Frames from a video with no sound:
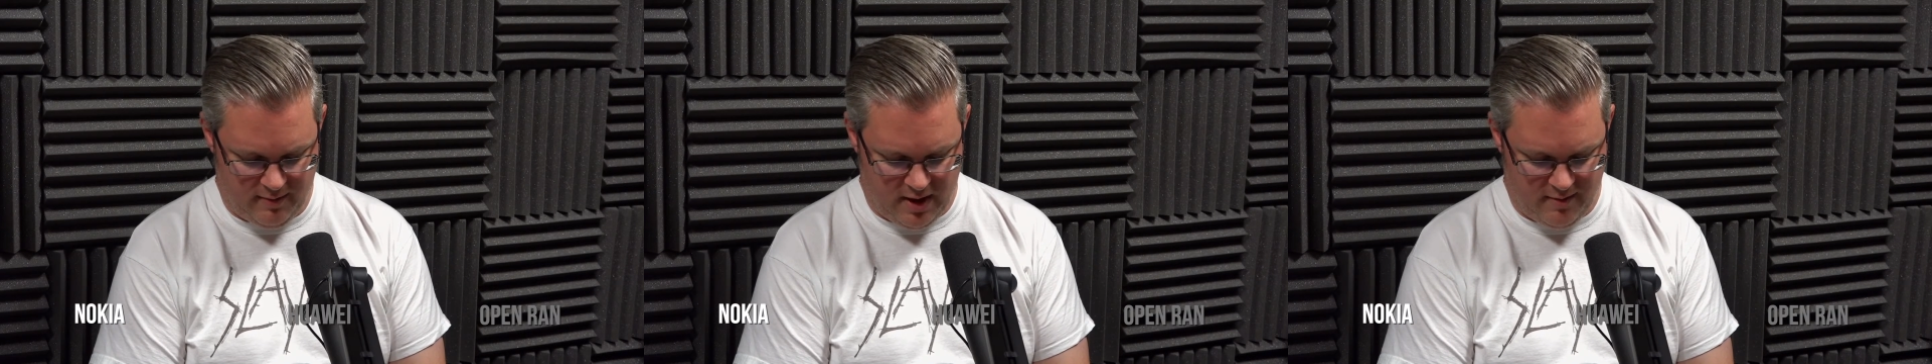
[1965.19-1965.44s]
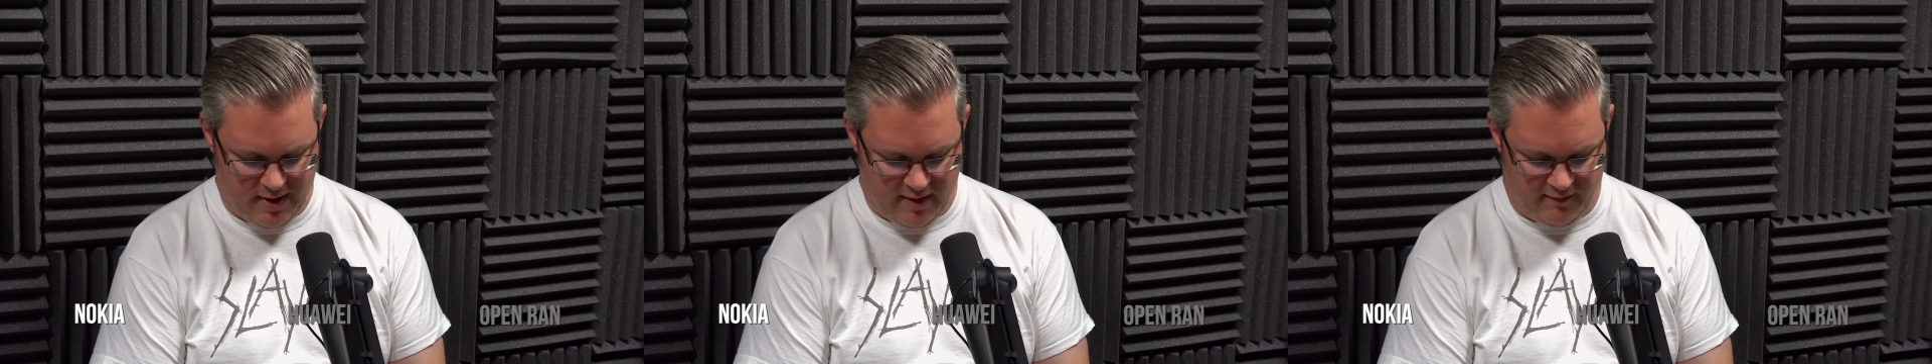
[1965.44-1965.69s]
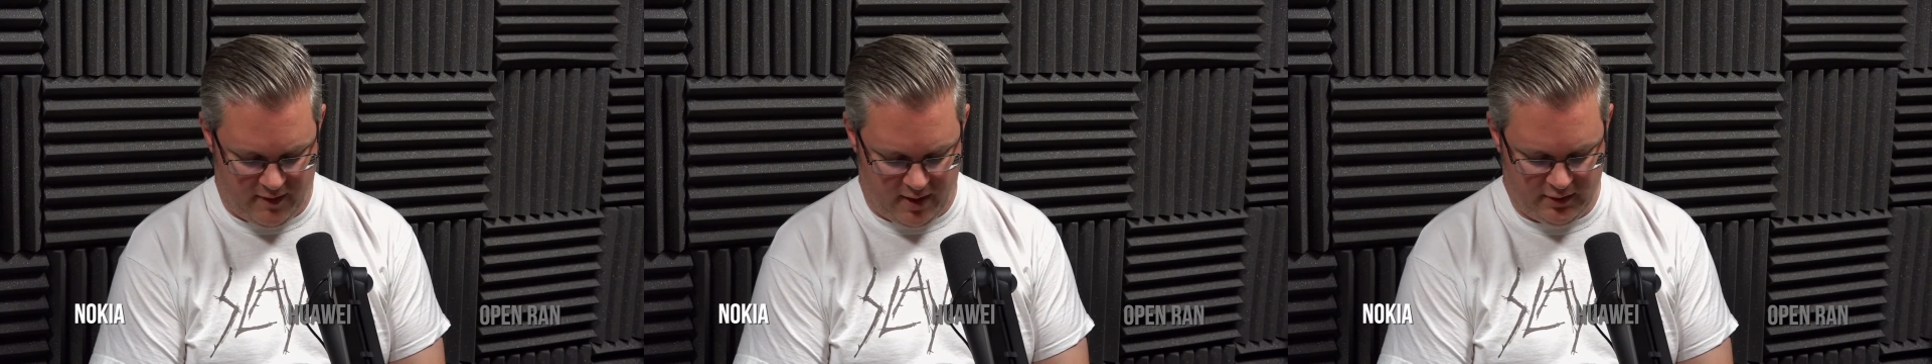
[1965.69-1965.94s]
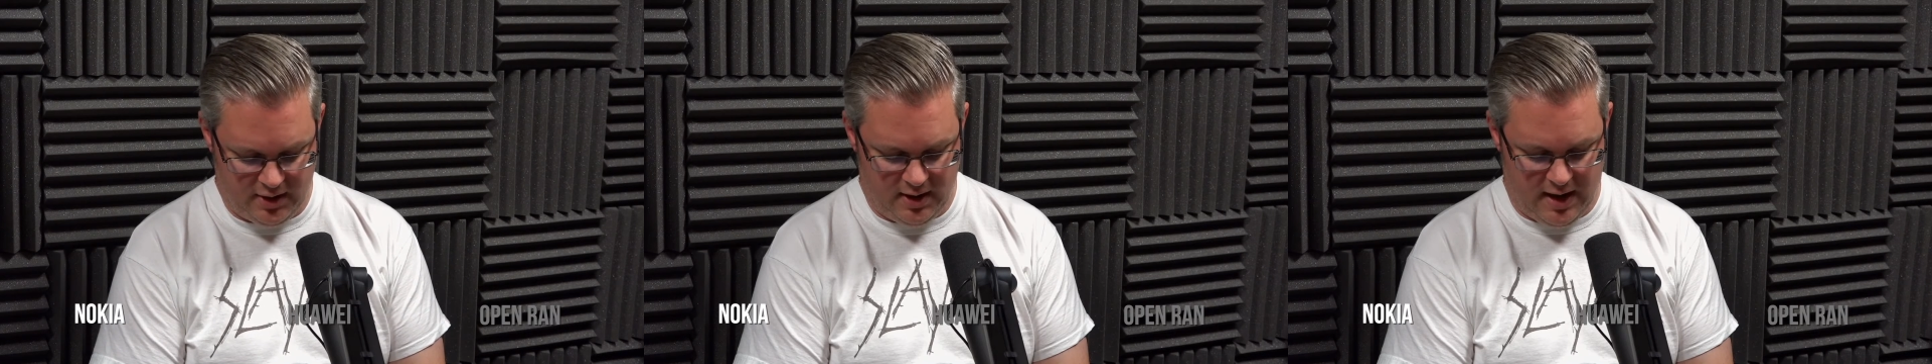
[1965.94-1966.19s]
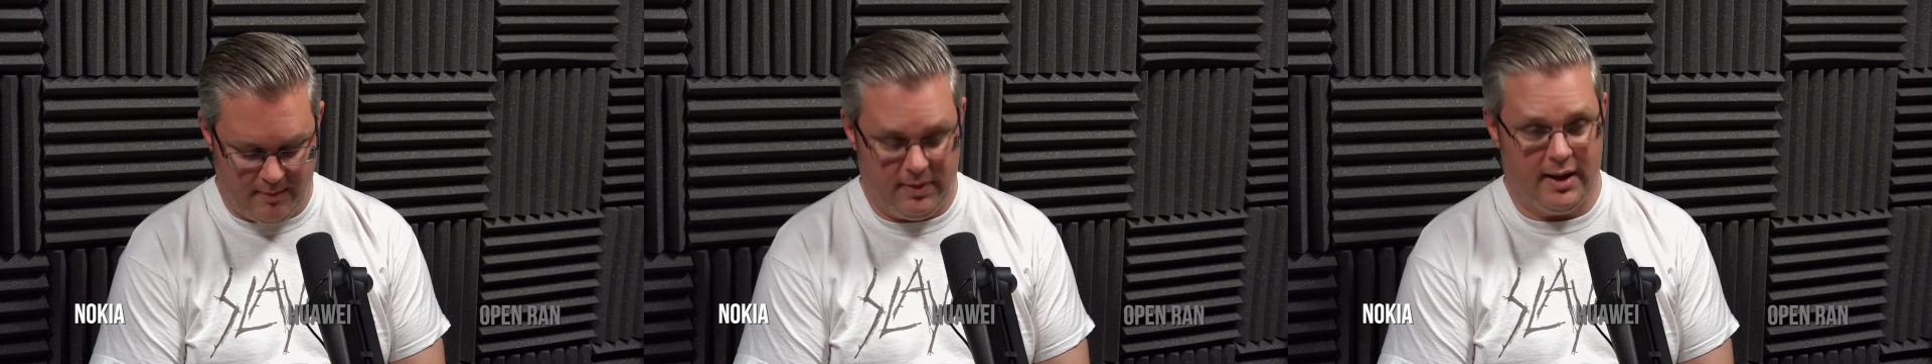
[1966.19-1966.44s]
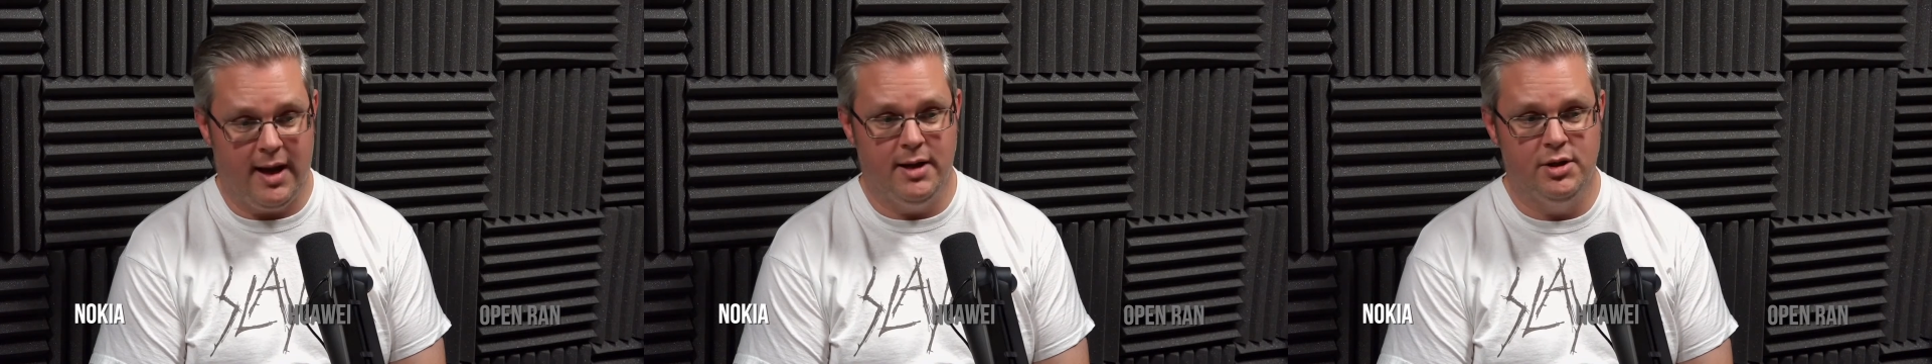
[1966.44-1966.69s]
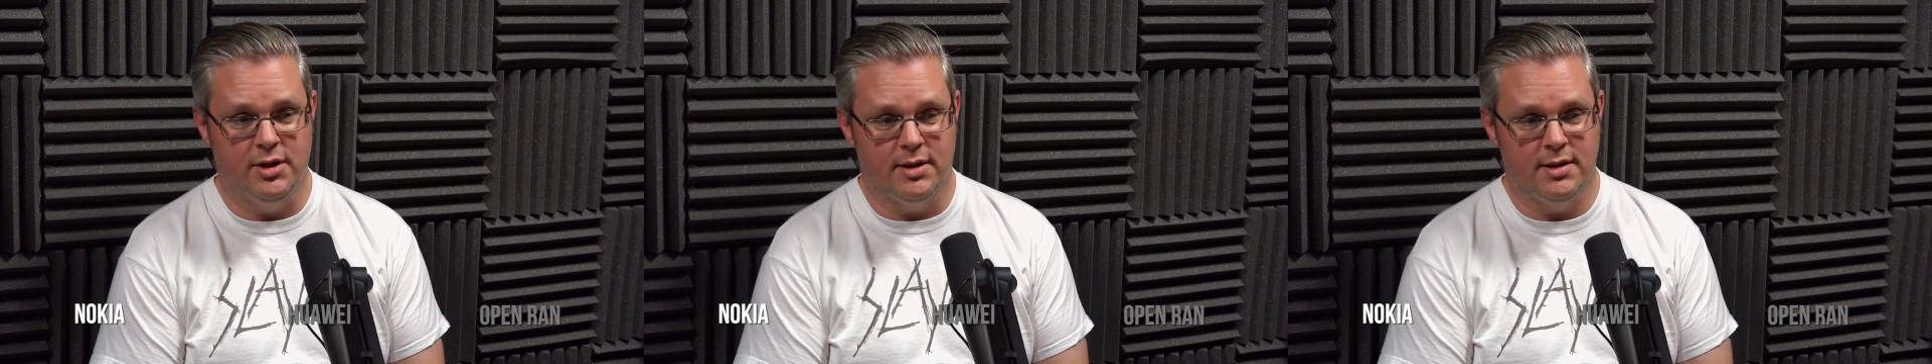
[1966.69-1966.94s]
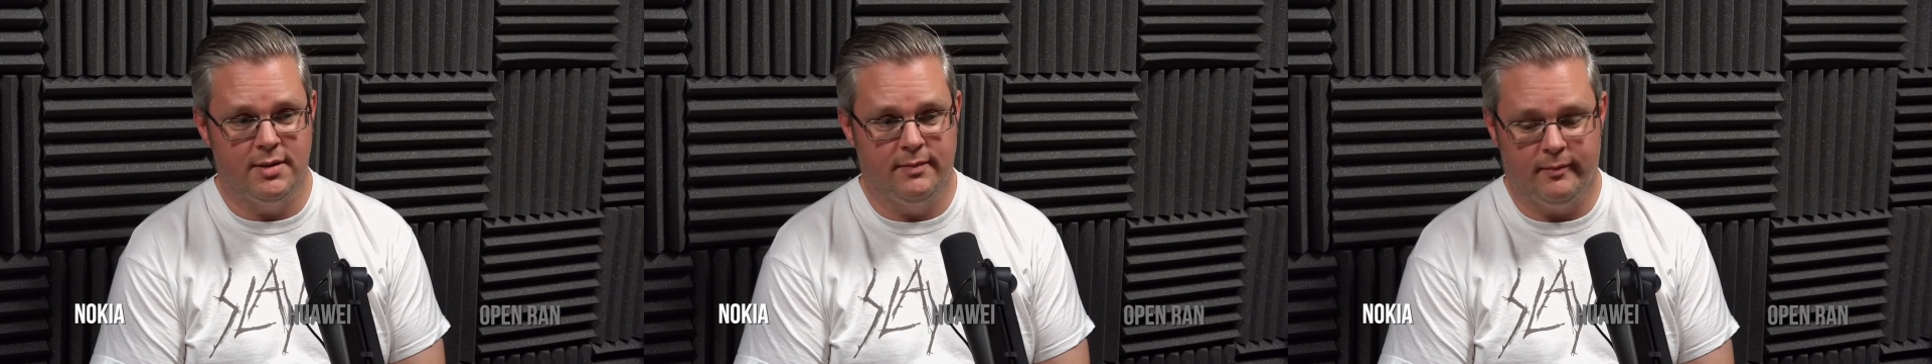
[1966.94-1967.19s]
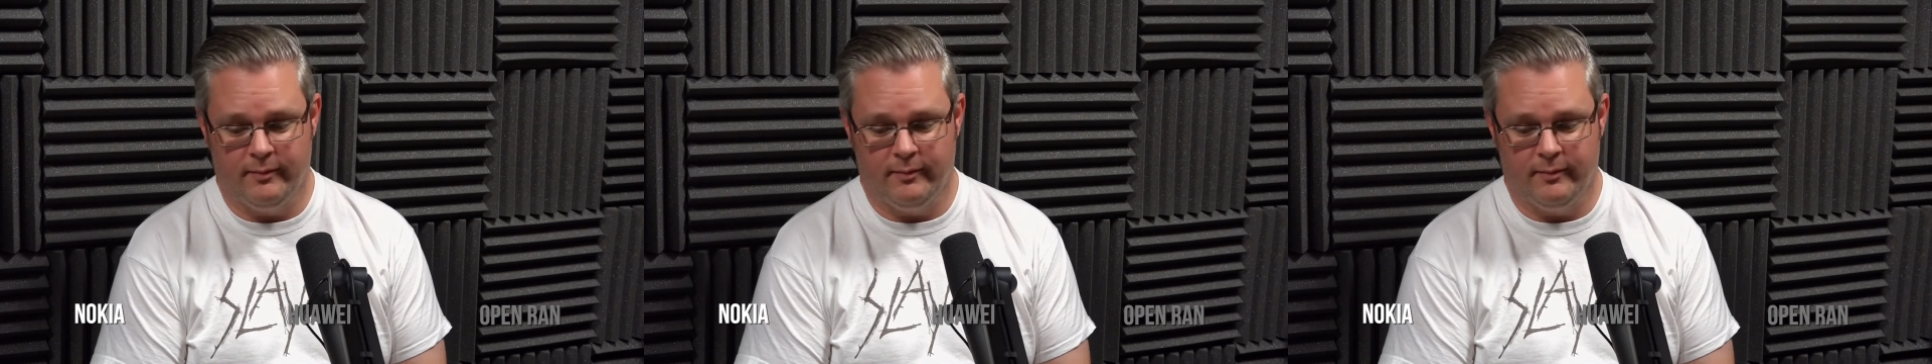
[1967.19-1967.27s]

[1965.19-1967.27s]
bit about 5G applications.